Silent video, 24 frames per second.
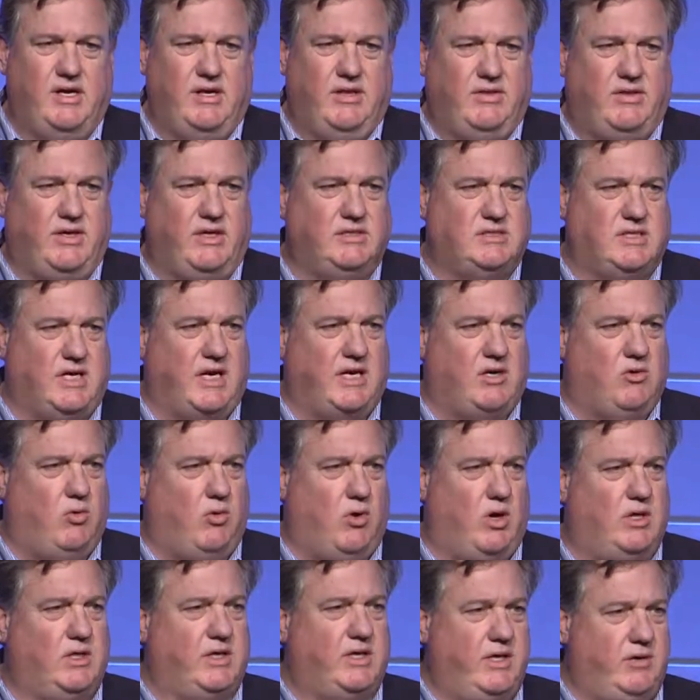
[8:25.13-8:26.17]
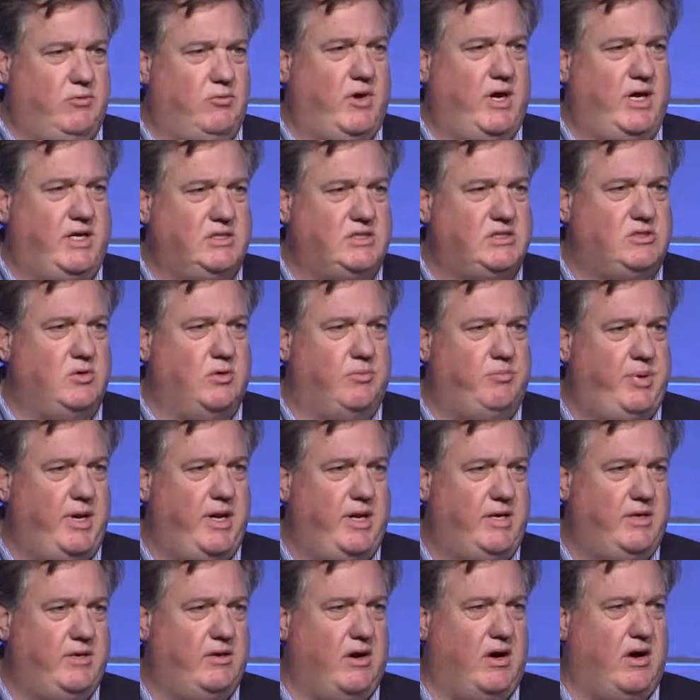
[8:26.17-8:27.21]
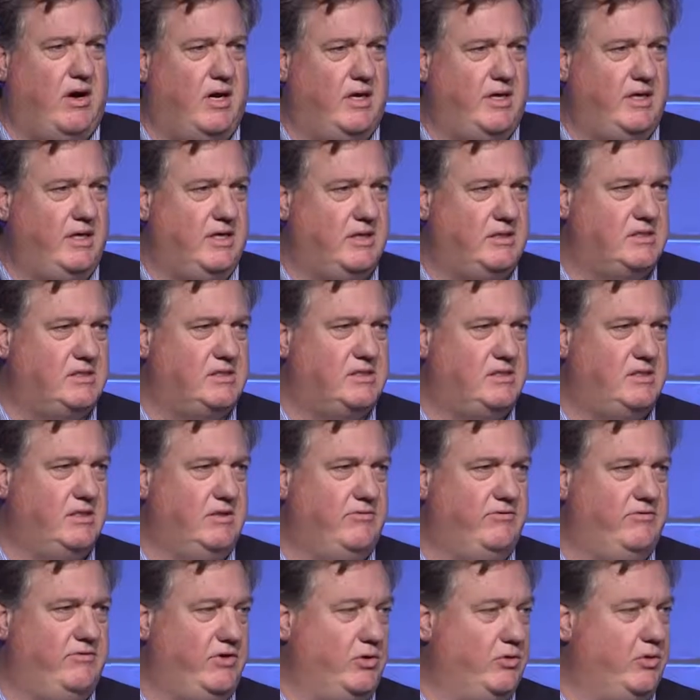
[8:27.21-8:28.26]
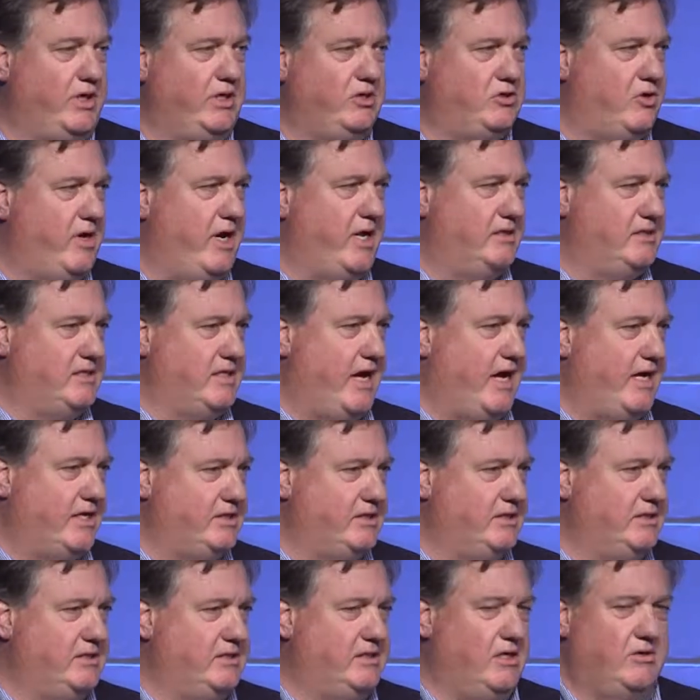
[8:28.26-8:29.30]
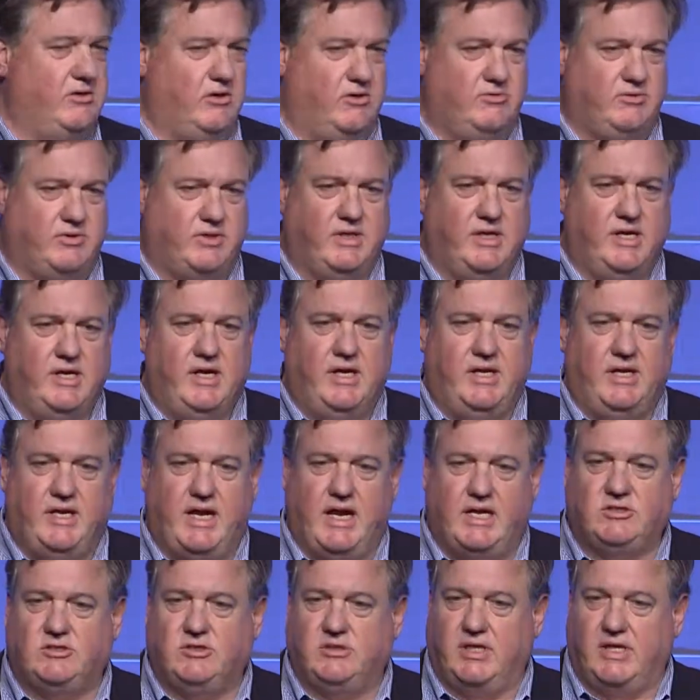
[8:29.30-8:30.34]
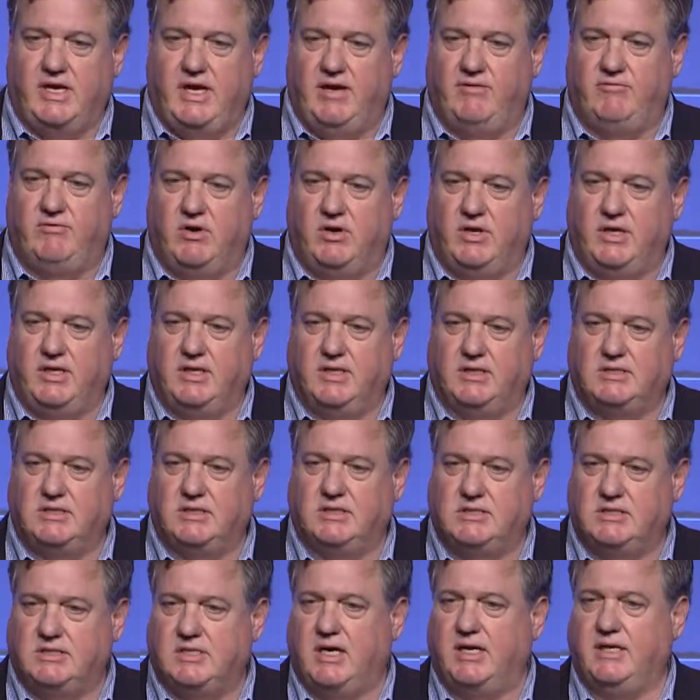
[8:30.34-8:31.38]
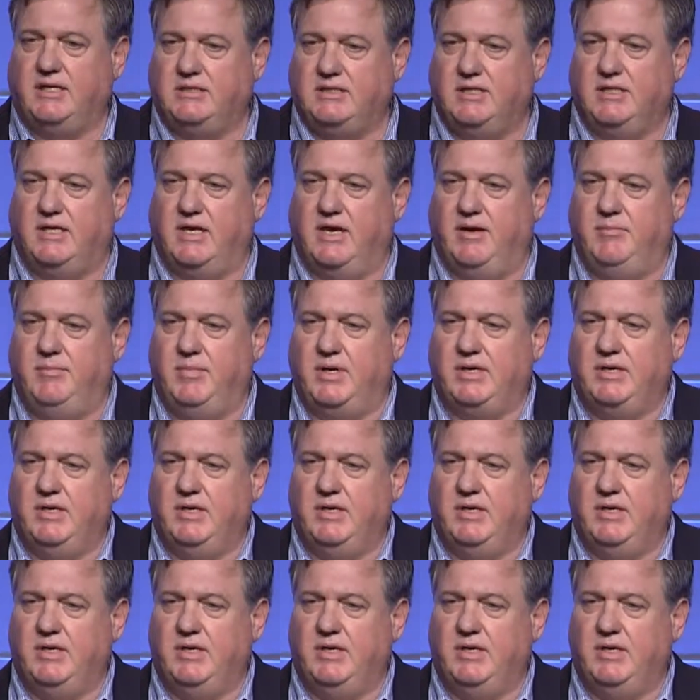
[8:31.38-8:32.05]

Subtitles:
Things like quality ways to append audience to viewing transactions that don't naturally have audience assigned to them